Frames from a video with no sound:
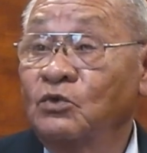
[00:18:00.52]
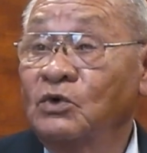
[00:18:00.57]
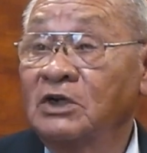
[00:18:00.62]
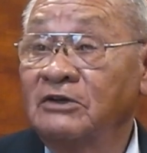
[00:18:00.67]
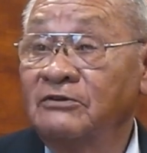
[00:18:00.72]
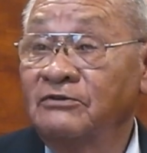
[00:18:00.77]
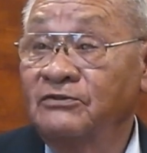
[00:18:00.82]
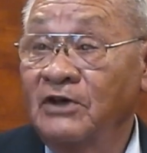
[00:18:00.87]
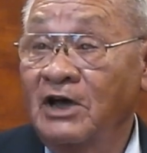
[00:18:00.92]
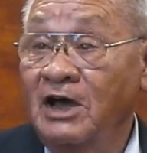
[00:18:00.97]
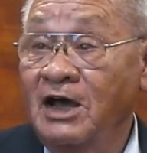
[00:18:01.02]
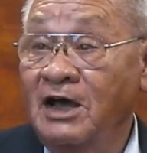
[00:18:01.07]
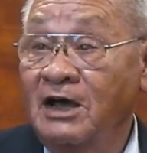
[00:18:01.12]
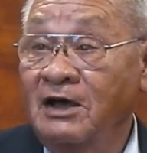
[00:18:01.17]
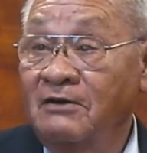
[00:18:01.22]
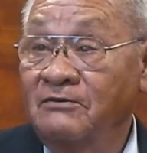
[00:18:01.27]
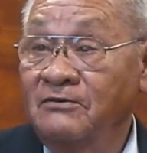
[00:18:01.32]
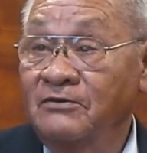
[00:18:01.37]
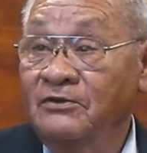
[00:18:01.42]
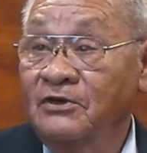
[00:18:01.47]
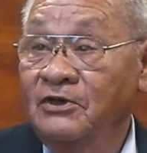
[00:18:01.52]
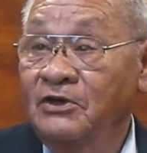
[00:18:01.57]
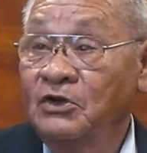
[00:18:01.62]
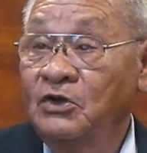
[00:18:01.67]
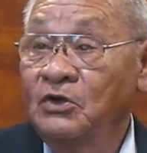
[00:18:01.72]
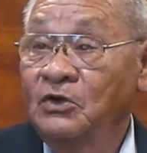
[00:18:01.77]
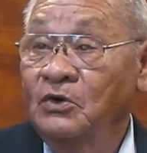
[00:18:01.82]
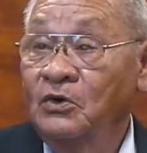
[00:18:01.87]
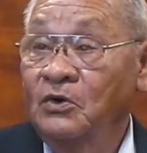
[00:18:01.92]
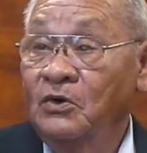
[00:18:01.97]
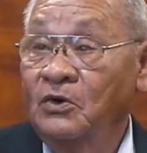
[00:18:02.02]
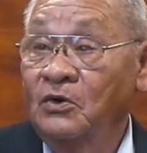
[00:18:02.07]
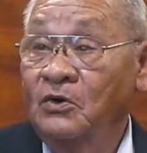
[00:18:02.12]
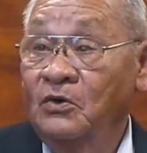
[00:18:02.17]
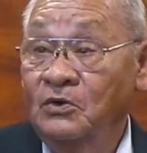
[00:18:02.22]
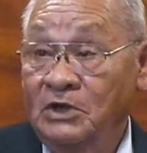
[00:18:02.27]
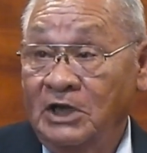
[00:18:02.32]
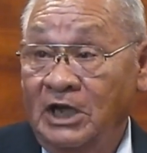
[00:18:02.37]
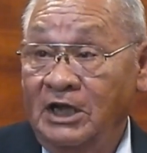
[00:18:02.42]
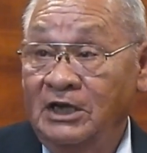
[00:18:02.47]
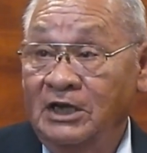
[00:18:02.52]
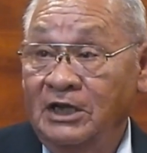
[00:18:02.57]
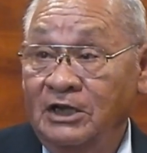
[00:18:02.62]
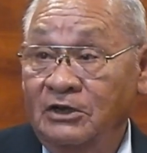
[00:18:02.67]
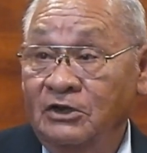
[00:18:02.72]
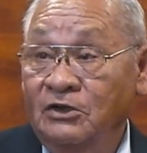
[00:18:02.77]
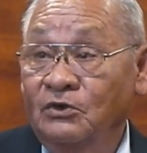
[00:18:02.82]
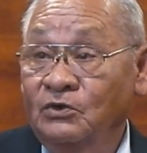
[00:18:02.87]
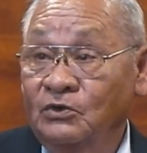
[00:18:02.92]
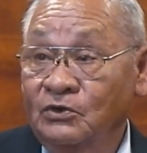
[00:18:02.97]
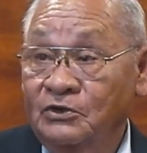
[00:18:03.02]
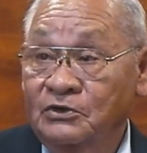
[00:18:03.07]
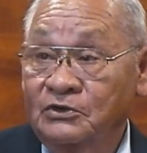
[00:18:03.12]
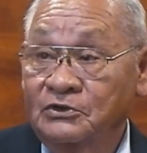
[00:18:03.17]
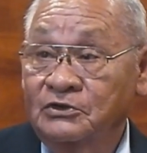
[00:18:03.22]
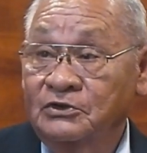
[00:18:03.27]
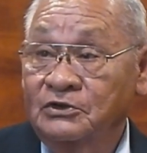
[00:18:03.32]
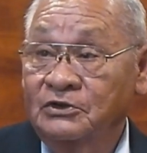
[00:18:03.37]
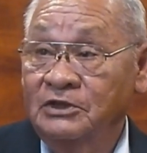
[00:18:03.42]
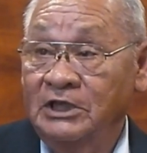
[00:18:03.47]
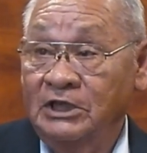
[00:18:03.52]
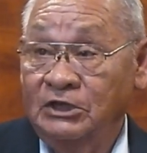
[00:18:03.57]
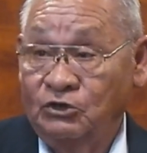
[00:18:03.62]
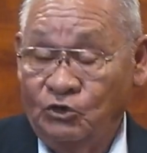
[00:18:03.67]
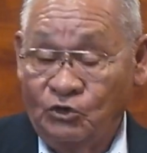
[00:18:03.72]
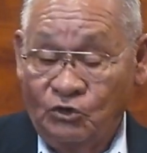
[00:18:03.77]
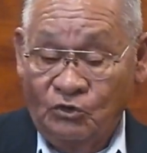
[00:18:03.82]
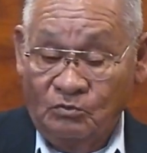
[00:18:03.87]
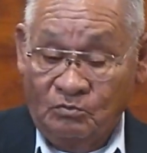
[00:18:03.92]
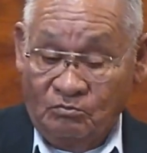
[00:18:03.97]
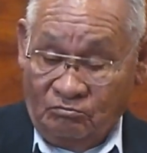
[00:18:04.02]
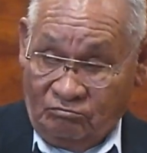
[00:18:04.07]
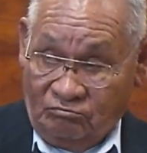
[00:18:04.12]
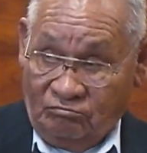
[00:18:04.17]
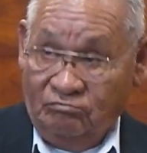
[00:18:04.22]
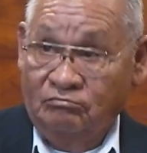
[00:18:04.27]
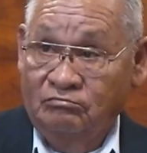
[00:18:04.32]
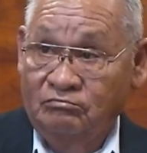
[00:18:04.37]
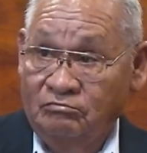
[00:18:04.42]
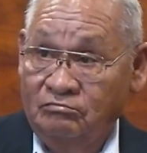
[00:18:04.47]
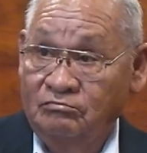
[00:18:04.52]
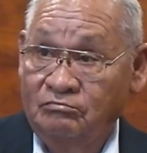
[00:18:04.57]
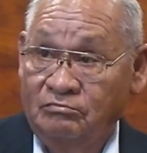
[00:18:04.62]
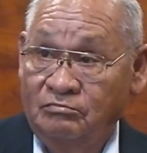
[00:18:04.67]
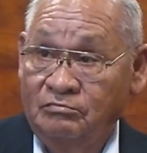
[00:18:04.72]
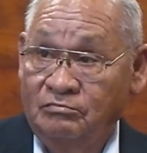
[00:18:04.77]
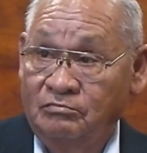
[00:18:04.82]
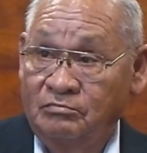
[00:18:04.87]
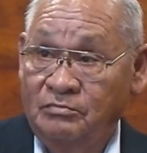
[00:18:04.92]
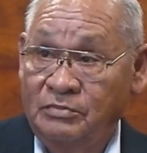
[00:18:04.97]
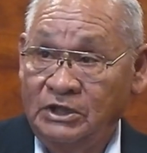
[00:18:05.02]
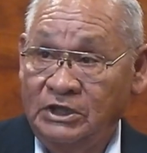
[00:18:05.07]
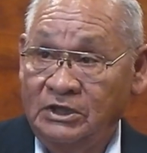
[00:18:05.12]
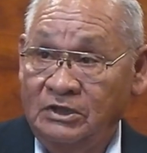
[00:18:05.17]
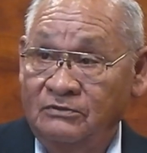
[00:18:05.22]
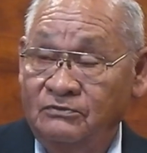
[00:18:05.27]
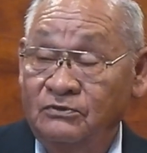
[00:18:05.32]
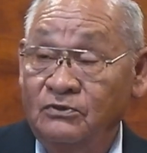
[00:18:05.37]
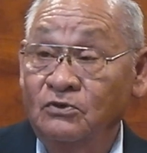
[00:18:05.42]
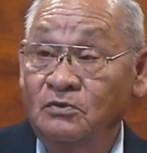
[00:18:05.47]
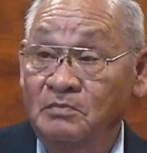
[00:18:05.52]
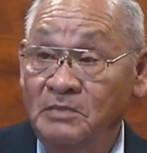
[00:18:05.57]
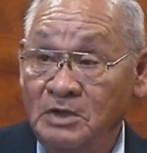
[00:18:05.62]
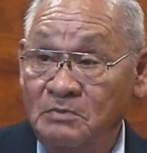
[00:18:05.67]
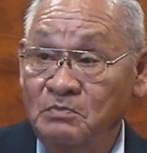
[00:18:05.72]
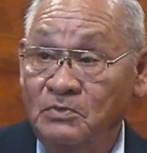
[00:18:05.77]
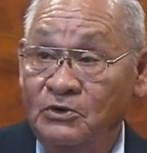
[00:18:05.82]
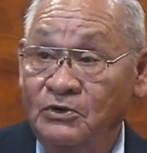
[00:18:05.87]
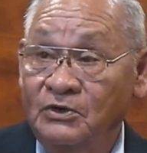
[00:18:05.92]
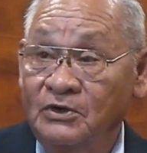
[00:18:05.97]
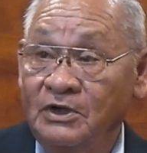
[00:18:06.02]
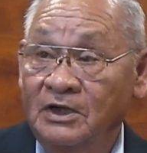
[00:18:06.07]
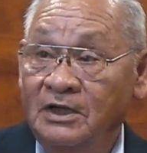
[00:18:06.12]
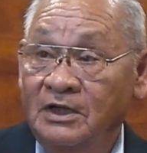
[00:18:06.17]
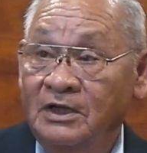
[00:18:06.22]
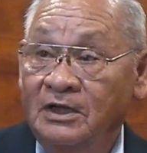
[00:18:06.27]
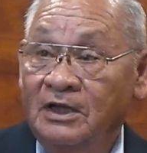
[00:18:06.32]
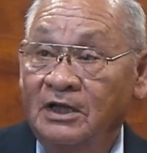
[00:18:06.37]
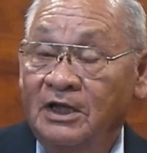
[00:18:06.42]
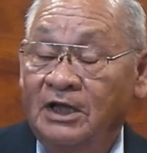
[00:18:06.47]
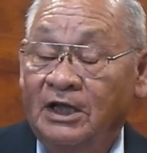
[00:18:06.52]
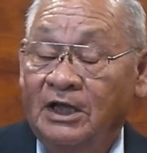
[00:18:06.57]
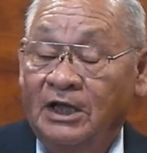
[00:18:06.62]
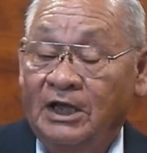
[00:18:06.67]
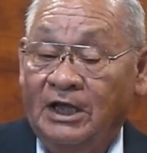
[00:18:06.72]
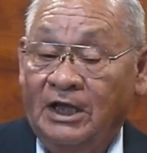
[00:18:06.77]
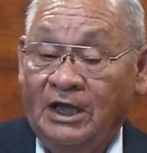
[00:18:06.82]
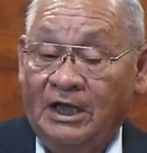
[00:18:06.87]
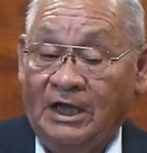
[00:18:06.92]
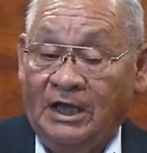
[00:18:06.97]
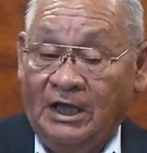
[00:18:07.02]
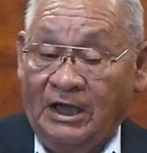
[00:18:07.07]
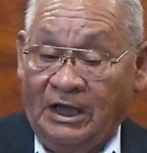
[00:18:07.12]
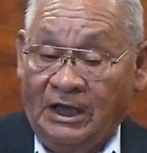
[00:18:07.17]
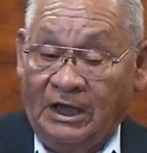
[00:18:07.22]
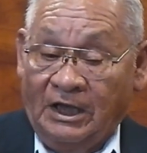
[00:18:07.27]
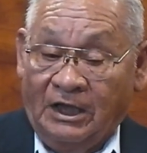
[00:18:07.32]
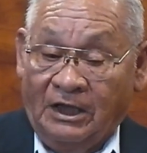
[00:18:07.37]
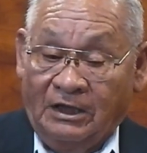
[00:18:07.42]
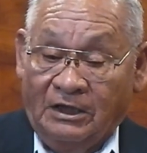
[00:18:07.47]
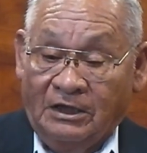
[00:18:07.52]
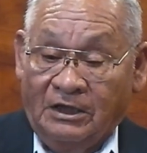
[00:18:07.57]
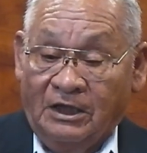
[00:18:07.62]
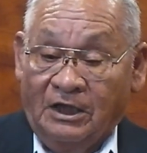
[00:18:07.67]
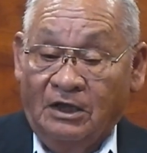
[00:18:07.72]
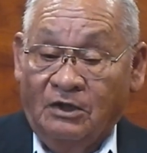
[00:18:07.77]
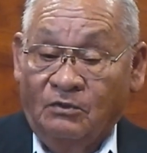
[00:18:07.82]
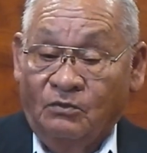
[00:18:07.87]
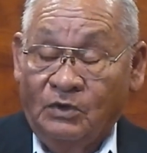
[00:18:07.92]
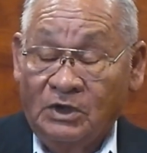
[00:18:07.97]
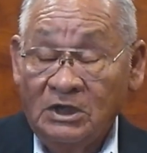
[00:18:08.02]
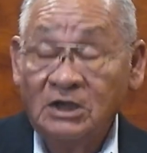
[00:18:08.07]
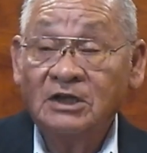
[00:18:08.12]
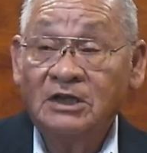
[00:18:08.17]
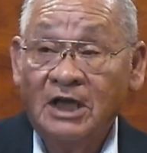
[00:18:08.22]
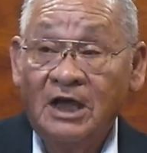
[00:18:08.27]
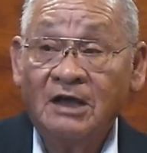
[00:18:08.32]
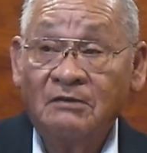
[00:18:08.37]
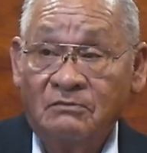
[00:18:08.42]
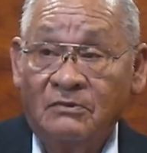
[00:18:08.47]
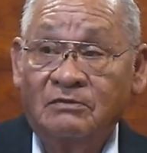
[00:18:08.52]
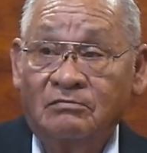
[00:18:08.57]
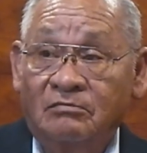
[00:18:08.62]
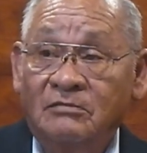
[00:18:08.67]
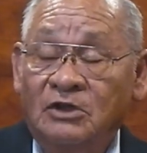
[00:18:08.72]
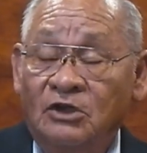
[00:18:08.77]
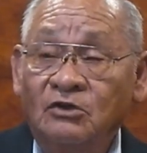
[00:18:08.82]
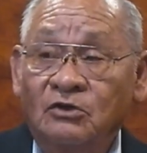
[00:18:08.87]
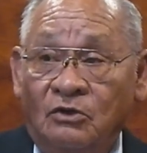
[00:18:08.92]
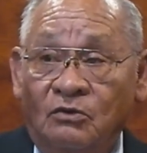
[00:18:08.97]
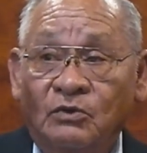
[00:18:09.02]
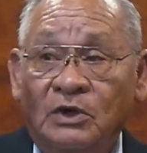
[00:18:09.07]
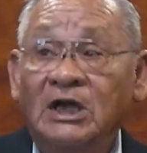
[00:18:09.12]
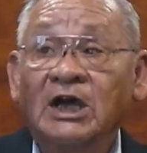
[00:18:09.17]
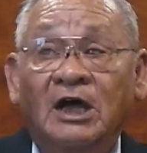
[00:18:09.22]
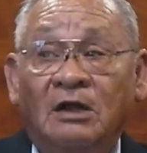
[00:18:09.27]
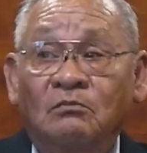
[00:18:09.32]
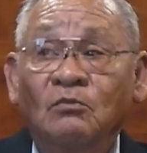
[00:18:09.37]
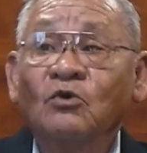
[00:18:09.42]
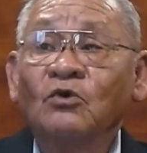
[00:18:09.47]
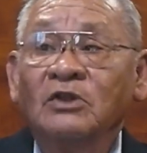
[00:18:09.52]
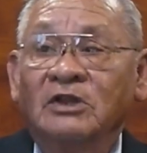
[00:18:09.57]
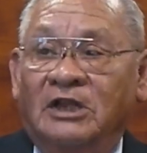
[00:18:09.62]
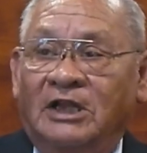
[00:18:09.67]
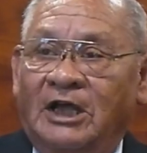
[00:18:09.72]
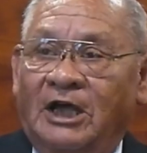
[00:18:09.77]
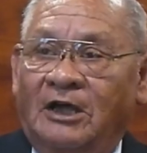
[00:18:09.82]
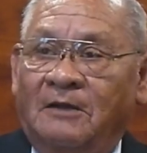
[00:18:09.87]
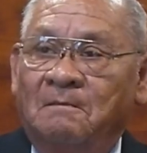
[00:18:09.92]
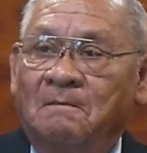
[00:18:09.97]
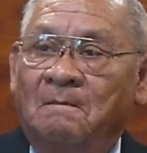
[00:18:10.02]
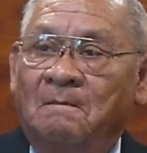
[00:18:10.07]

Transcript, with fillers: 25 ordained elders that could be a full member. And uh, we didn't have, you know, we had more than that.